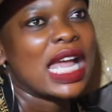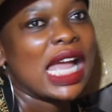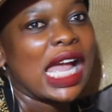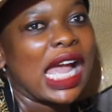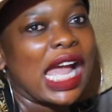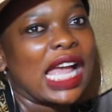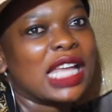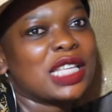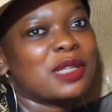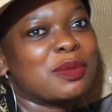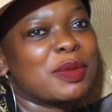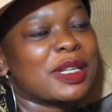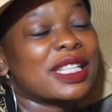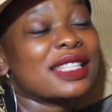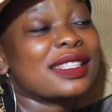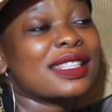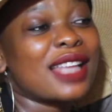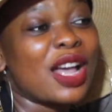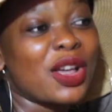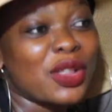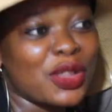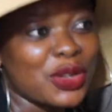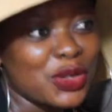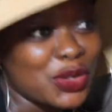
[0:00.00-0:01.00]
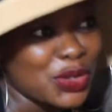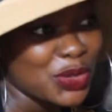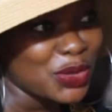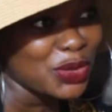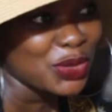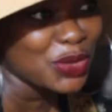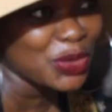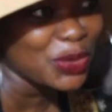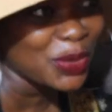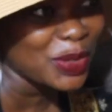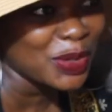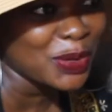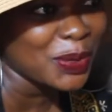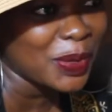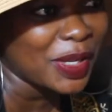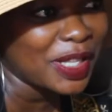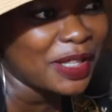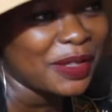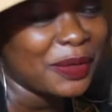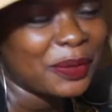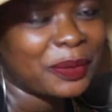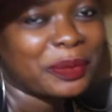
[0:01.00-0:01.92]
I speak Southern Sotho as well.